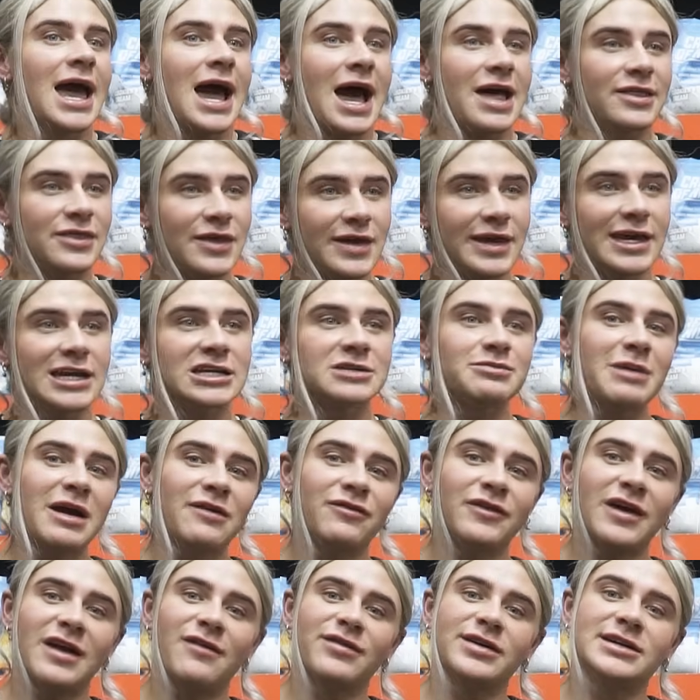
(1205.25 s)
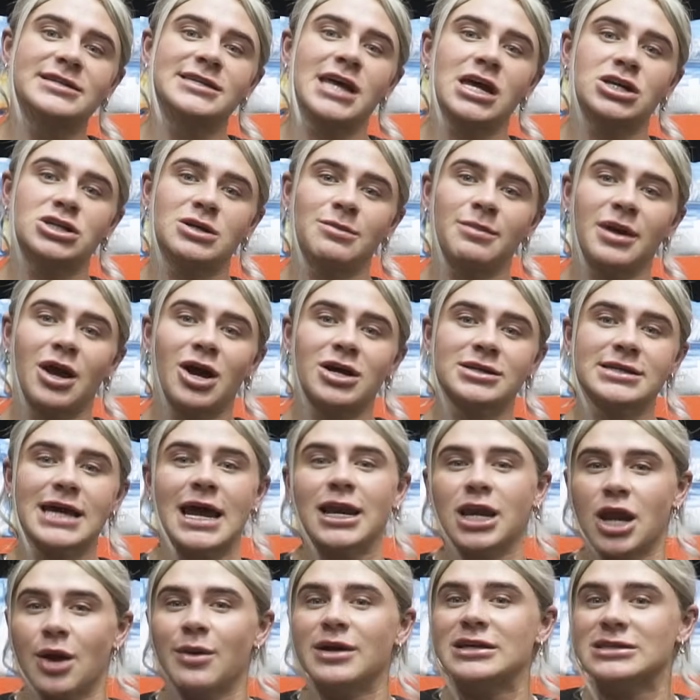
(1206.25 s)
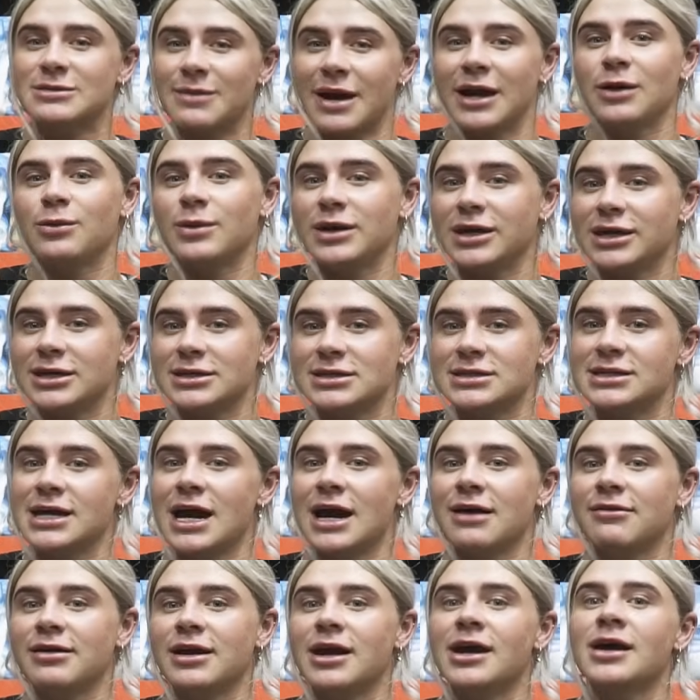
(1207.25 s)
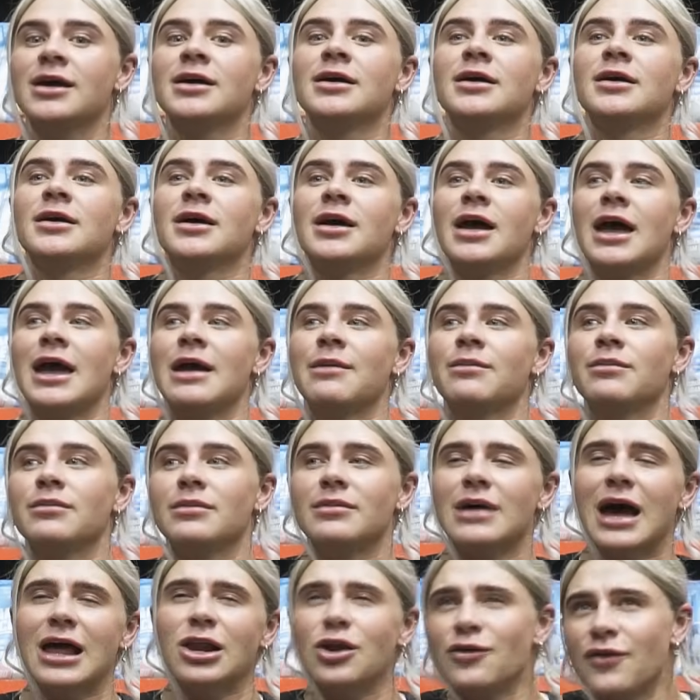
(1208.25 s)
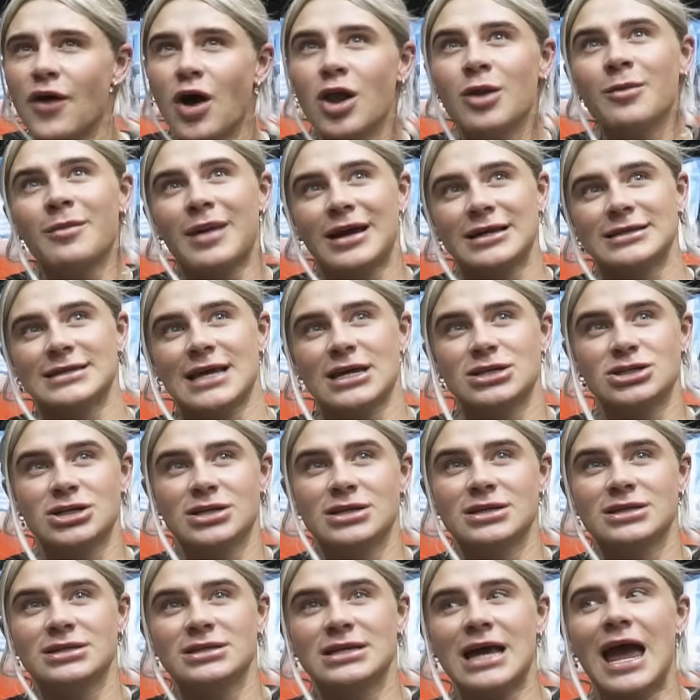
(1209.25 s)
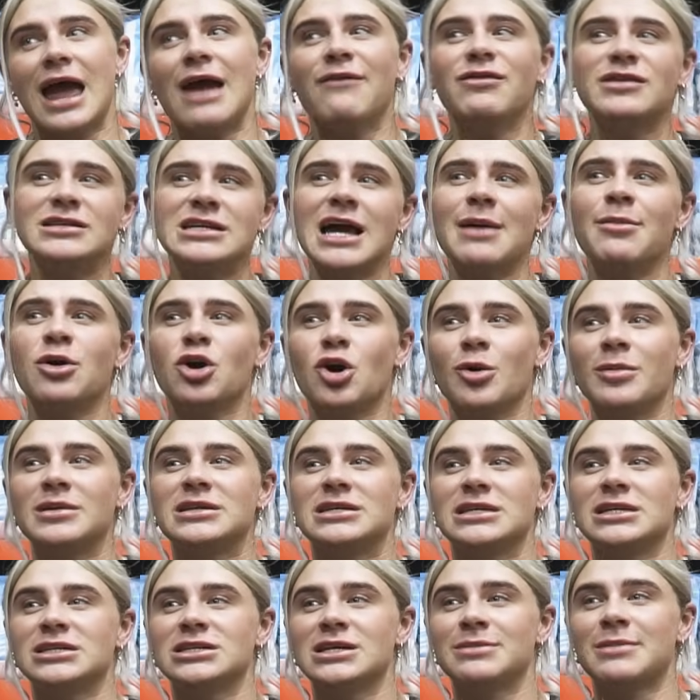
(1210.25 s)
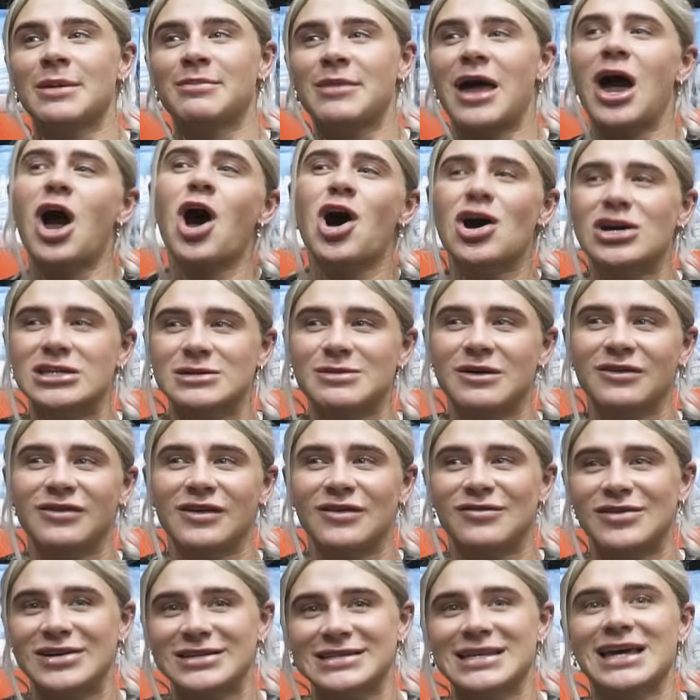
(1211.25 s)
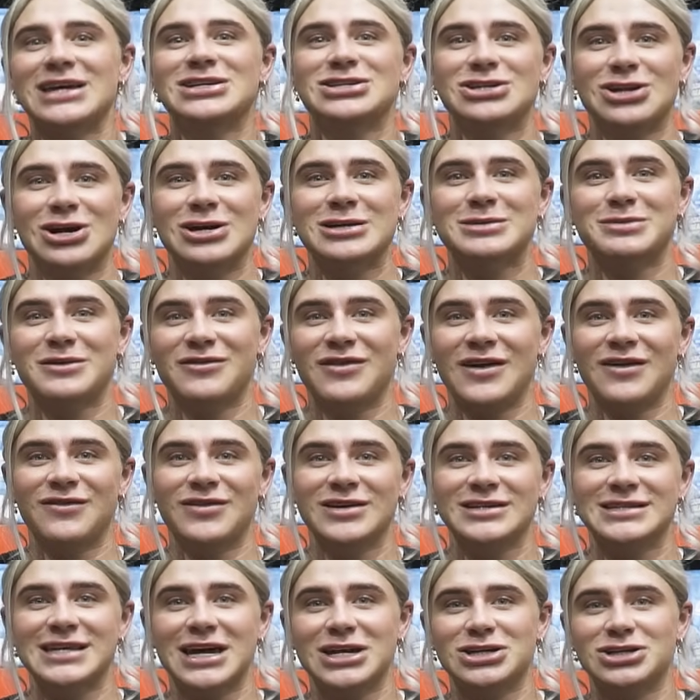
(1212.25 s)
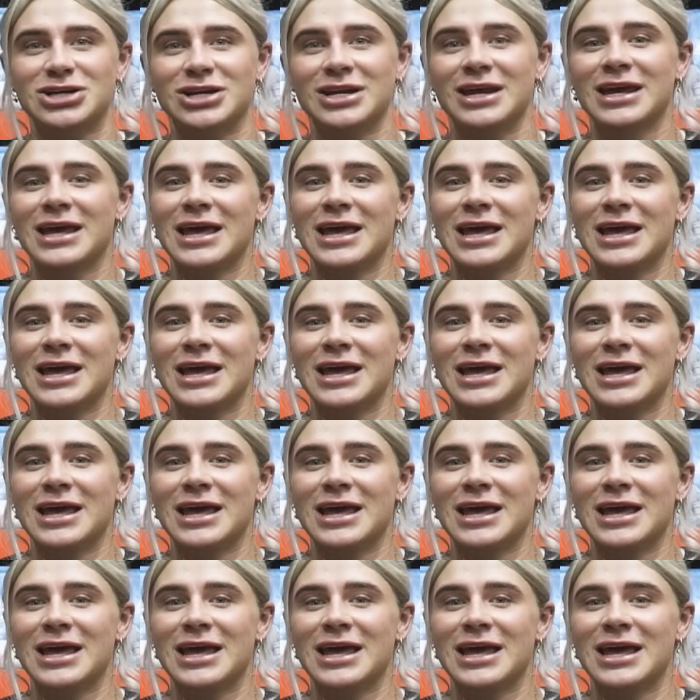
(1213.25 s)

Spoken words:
I think it's my favourite session because I know it's my weakest area. I love all of my sessions. Every time I come into the gym, I'm like, oh, it's my favourite session, or it's my favourite session.